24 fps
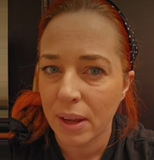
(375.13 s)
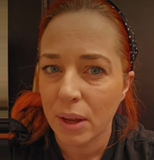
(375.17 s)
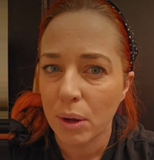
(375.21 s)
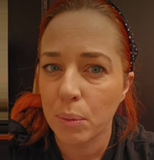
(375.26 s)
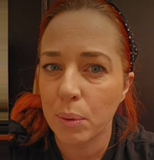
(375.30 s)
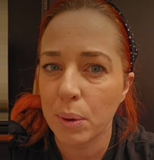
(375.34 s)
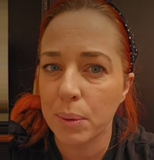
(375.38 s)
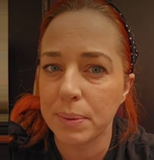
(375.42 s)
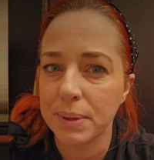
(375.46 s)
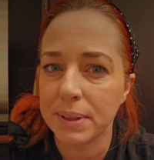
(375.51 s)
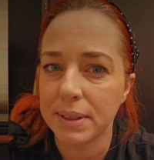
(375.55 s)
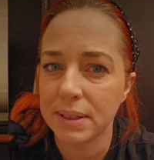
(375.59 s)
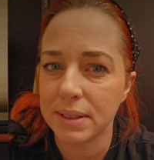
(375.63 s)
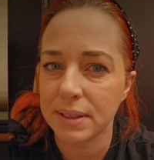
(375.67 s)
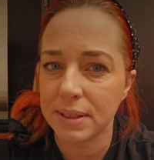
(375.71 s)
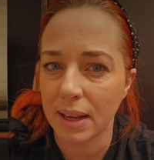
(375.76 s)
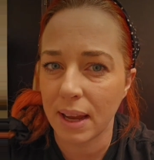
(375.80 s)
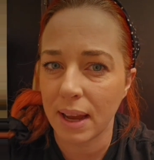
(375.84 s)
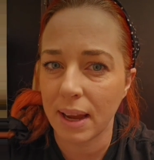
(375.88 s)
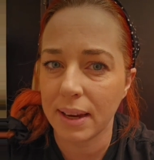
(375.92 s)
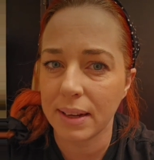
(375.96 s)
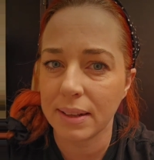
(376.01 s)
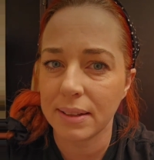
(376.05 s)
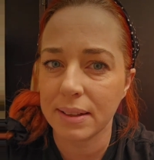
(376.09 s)
we were
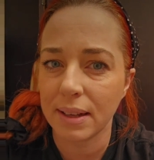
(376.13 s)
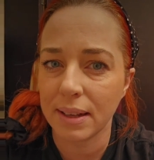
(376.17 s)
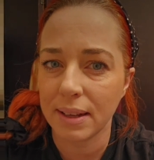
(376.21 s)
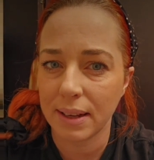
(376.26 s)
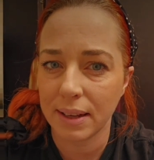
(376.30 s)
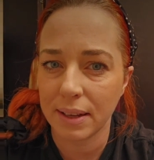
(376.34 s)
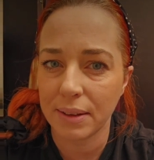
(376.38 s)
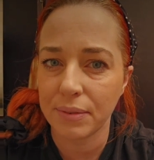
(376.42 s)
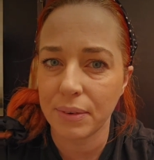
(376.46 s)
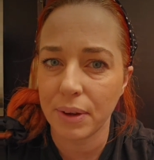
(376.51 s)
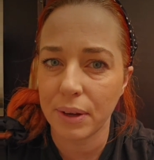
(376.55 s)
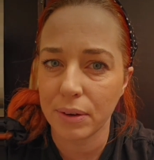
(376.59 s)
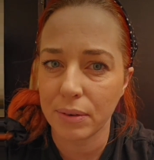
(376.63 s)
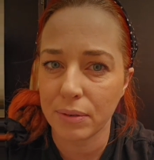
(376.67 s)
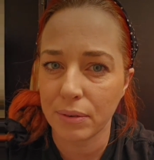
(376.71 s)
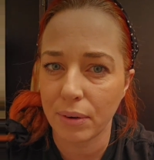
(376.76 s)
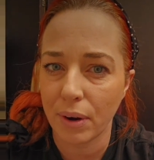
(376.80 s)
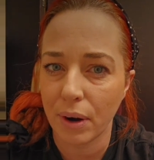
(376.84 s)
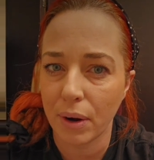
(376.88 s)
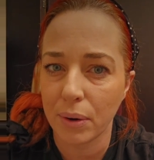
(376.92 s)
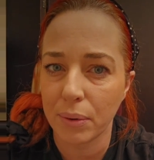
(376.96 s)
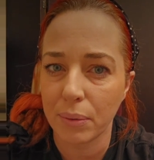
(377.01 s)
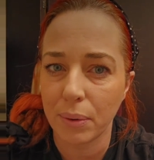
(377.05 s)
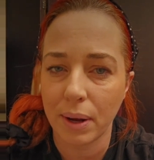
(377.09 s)
designed to live and
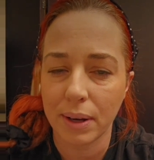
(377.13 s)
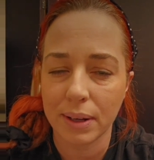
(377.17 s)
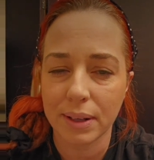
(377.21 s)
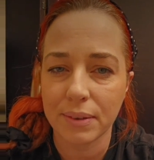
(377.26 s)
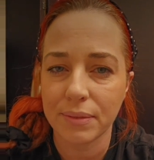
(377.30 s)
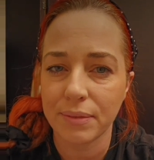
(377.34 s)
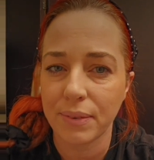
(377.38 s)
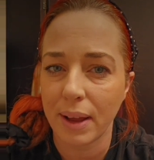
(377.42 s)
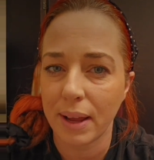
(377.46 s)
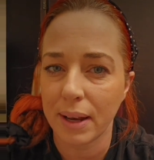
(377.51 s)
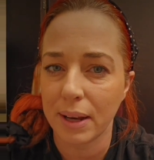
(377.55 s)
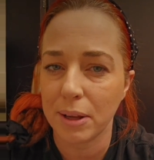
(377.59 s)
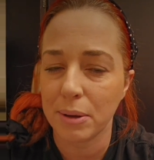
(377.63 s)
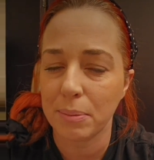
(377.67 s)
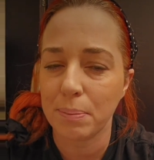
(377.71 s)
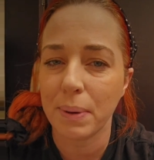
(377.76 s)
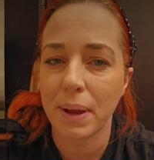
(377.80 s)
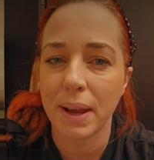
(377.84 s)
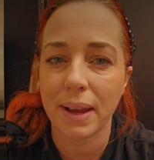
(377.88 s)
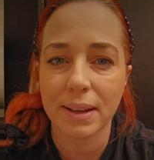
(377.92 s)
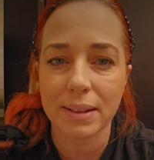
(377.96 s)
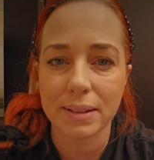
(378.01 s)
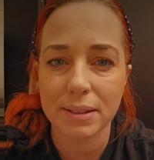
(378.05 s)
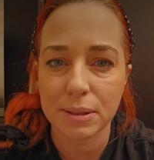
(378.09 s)
grow and develop
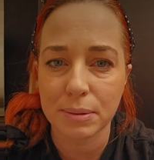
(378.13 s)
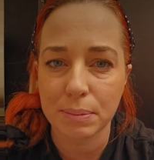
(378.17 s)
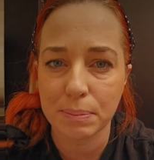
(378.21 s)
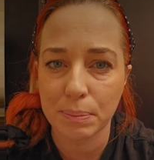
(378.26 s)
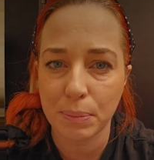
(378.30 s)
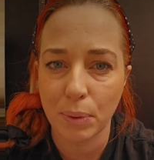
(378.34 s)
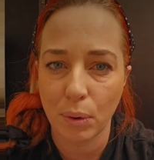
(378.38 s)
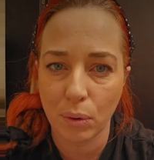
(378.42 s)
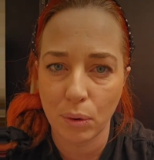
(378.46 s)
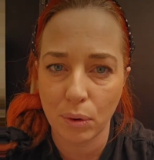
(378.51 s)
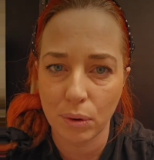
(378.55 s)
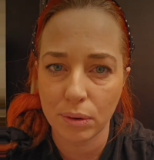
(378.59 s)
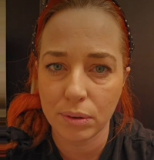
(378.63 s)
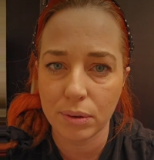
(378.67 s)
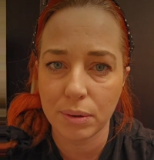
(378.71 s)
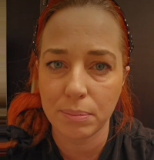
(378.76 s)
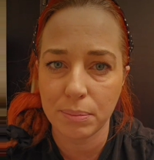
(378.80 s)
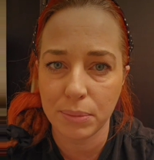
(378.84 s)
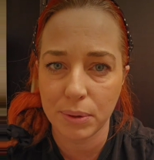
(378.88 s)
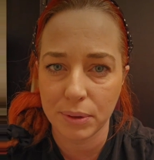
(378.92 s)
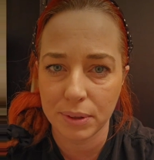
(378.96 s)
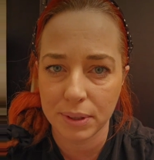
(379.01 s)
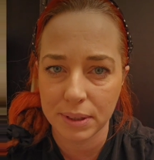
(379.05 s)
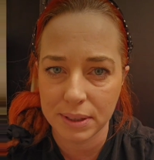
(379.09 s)
in small
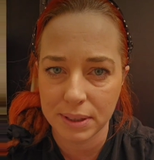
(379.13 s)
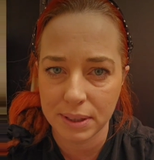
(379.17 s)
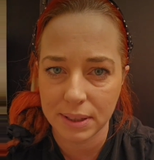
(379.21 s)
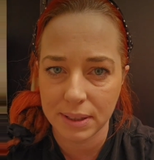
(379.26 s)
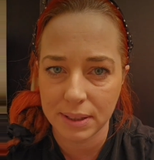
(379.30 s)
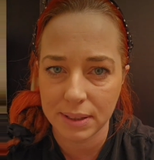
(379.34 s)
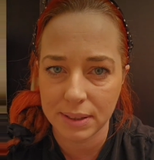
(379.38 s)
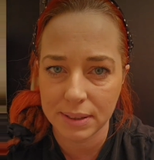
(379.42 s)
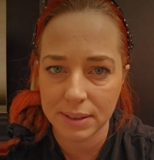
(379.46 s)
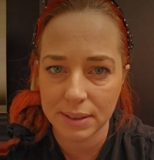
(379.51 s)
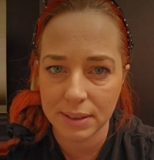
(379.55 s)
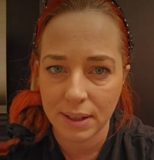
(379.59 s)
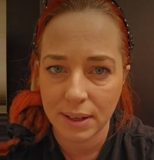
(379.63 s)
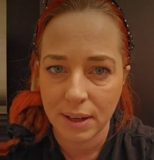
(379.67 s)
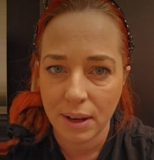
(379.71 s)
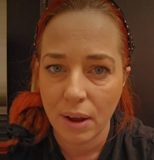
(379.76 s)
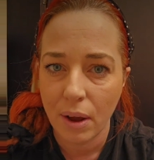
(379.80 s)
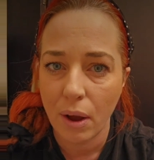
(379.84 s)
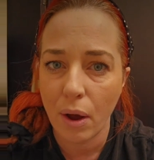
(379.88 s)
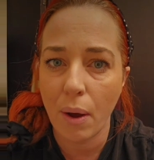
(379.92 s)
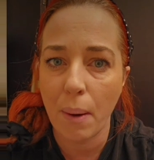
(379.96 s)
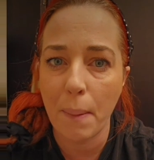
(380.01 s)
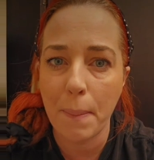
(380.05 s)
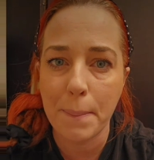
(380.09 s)
communities
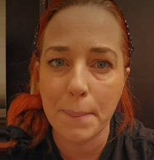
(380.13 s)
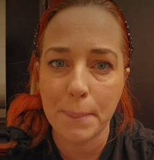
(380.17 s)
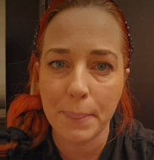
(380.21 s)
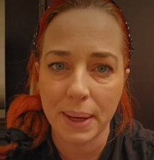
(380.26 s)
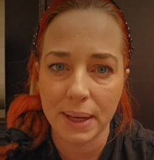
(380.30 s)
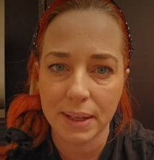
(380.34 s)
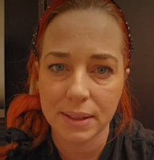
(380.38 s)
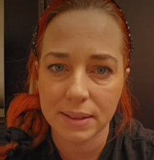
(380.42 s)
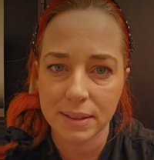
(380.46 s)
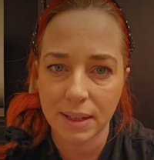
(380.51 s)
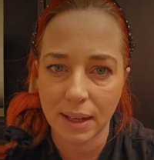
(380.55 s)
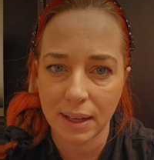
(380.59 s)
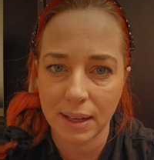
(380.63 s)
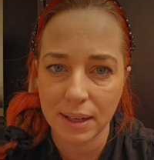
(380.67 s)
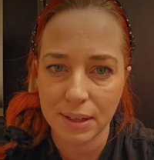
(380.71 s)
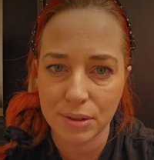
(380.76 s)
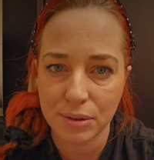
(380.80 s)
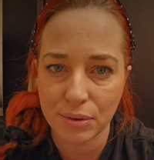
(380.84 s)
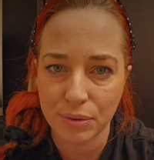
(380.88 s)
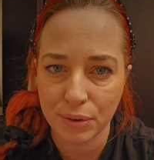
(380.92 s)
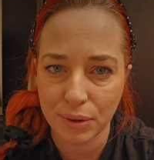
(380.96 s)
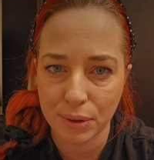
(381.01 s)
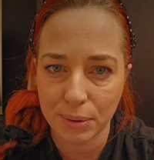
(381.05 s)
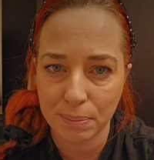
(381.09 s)
of mixed
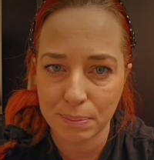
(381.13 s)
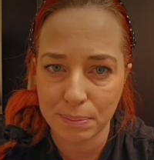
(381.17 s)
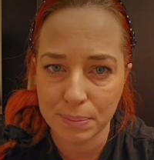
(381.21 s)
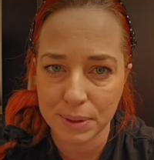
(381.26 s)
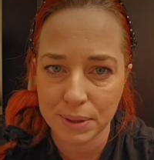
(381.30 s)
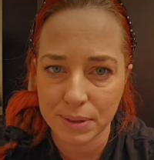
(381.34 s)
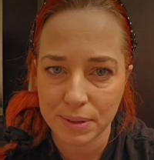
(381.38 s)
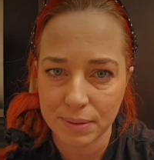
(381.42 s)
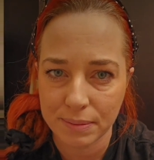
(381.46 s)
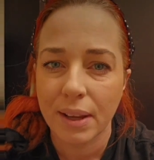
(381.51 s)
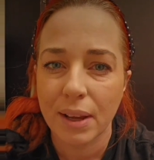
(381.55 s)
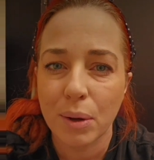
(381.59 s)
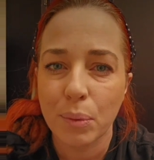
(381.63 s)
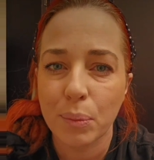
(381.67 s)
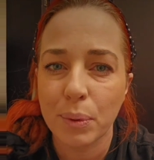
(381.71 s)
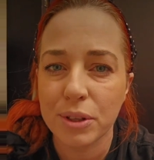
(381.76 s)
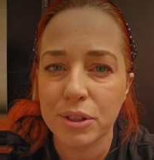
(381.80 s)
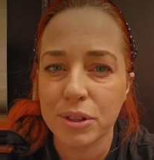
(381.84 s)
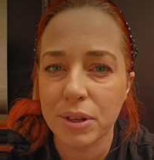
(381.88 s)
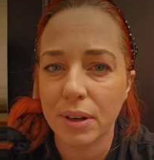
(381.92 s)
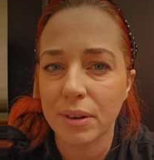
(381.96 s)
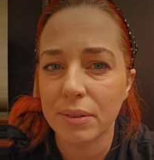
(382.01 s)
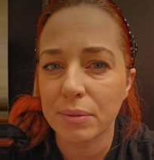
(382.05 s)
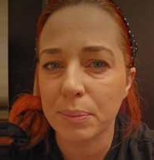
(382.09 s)
age groups, where
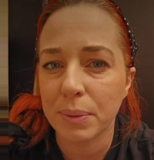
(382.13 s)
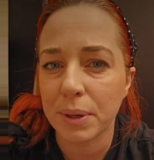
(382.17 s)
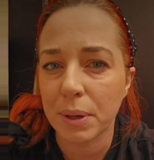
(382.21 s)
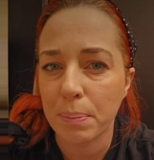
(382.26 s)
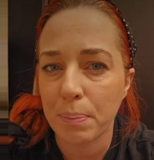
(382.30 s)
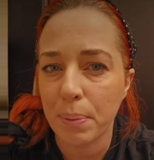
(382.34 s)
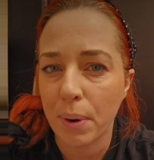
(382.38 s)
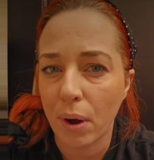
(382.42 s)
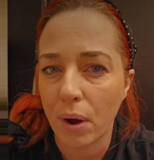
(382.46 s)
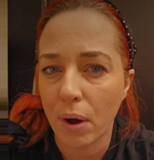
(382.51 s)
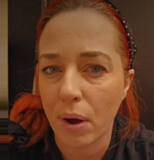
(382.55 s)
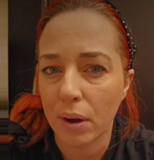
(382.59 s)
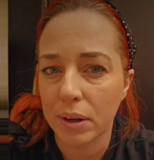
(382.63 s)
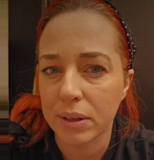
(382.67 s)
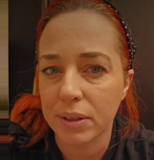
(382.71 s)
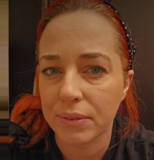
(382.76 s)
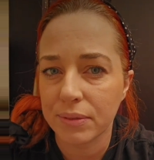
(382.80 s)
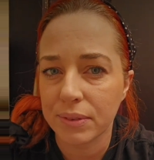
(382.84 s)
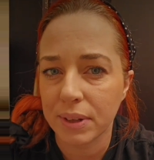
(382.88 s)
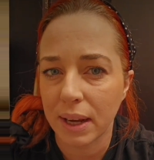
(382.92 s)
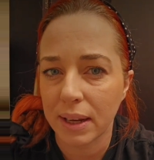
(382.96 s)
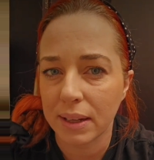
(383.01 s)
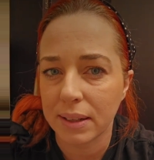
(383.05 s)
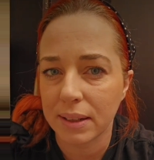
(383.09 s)
children were a part of
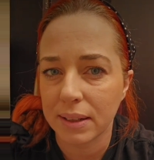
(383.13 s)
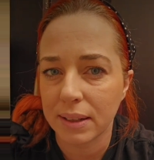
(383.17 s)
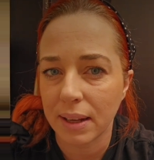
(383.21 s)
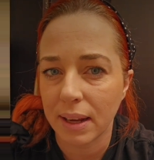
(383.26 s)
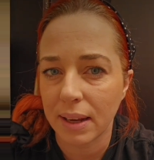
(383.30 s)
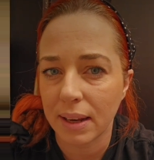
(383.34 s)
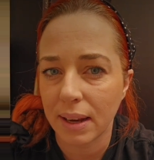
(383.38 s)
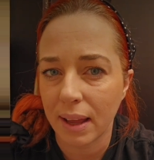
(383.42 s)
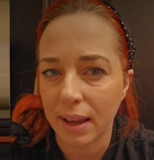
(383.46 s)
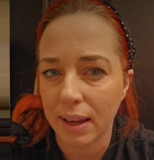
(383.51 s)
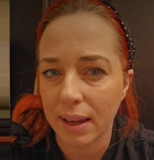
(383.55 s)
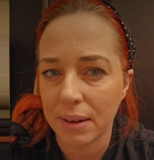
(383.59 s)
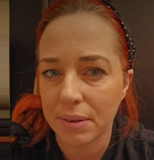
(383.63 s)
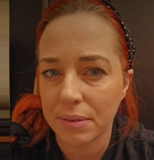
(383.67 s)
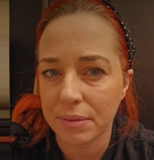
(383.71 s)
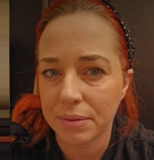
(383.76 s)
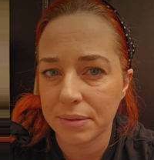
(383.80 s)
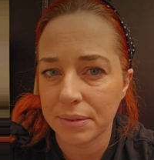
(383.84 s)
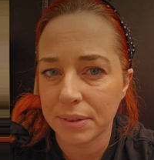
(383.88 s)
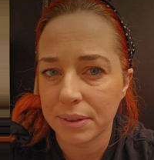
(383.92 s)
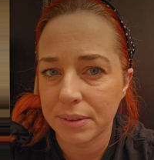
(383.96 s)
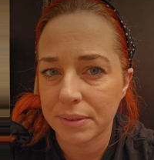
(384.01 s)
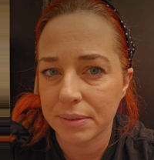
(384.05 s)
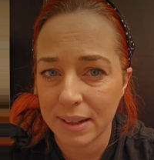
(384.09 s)
day-to-day
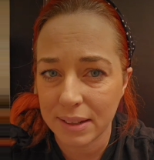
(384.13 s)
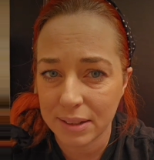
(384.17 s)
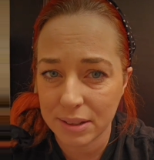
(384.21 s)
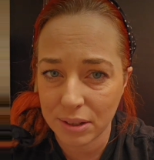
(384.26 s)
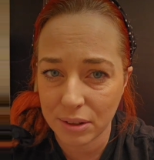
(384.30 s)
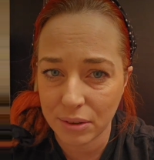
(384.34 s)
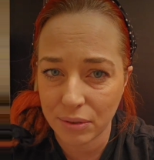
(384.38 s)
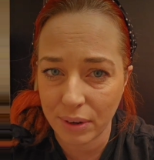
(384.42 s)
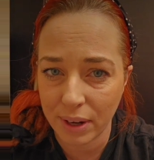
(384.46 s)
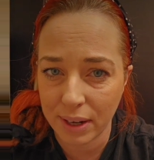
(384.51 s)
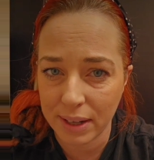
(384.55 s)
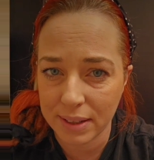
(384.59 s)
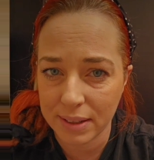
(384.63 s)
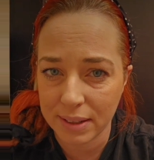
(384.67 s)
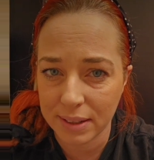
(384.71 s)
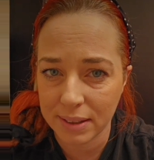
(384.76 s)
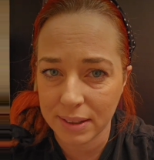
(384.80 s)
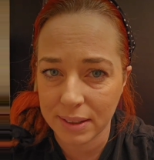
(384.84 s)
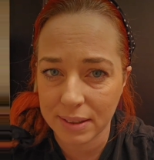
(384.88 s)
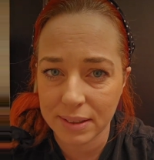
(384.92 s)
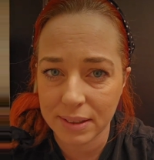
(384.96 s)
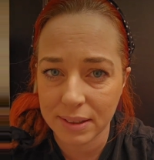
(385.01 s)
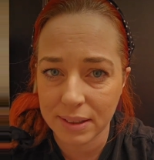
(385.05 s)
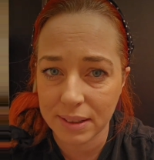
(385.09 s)
life, integrated
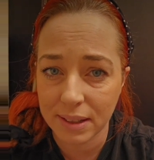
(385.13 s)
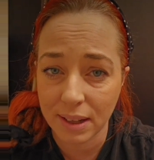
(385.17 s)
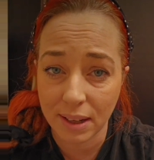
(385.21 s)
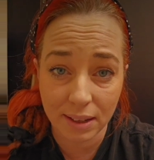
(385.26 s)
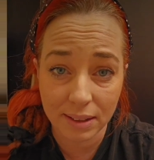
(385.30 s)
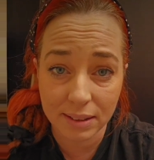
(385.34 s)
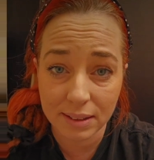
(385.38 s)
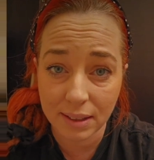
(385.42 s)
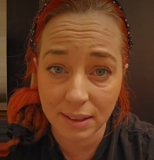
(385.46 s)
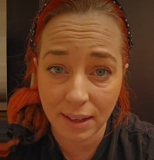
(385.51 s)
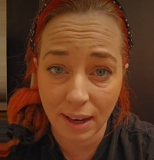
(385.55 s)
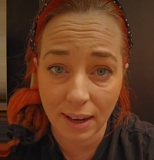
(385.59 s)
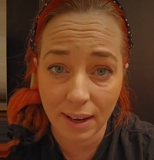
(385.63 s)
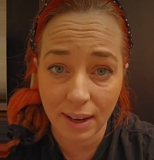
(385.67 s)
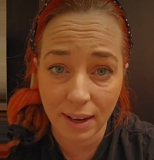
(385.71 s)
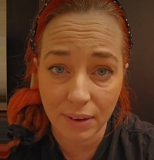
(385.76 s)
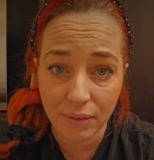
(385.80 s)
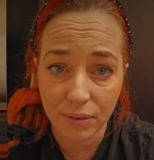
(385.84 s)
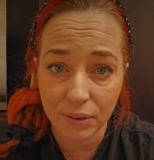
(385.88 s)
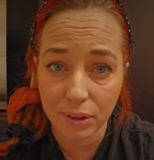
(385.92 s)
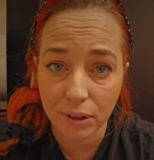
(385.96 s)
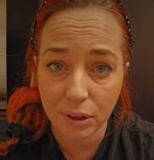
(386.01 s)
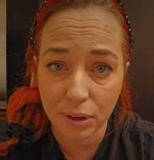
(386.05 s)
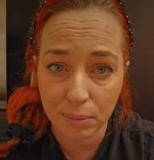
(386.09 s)
into the day to -day
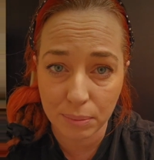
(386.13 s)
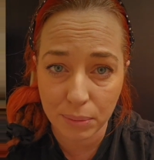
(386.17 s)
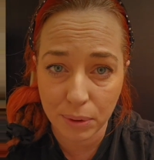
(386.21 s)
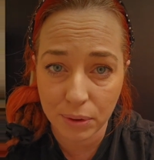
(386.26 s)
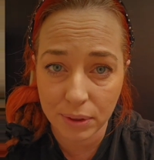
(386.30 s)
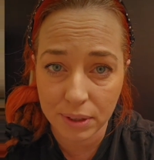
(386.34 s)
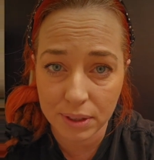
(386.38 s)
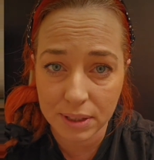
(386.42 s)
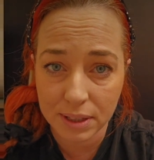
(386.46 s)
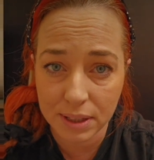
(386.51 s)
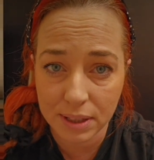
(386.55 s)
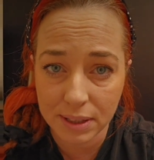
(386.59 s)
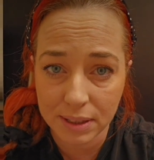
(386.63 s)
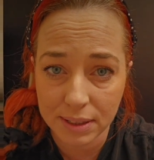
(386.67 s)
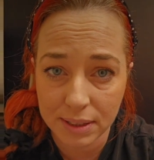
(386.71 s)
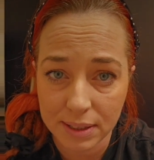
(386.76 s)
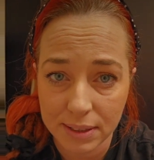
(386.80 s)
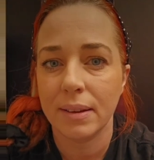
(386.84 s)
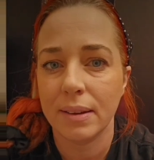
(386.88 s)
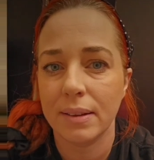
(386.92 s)
life of the communities,